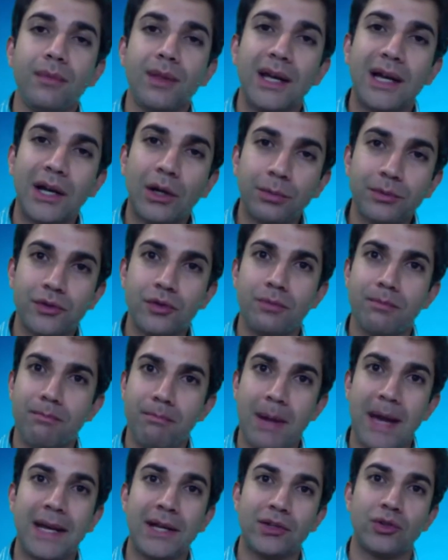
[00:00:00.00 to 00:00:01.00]
helps you
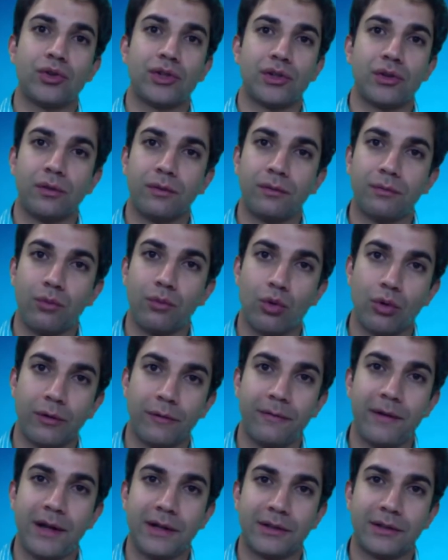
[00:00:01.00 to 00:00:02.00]
manage yourself more
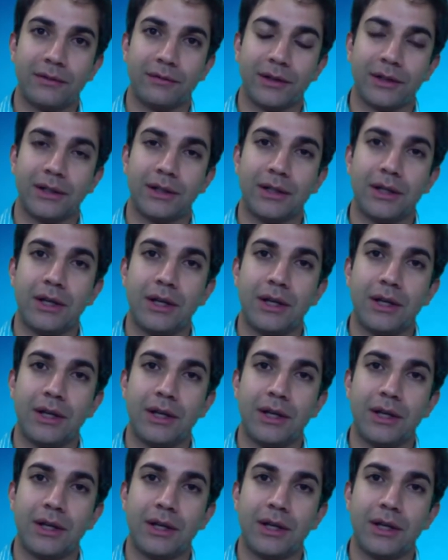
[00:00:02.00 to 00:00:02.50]
effectively.